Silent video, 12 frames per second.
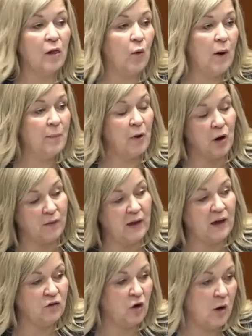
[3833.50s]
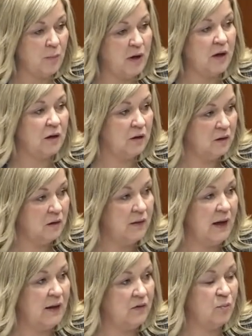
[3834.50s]
follow-up on that topic,
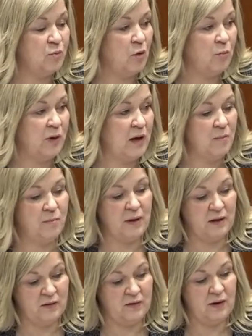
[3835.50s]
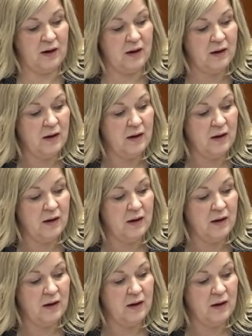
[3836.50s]
that's appropriate, but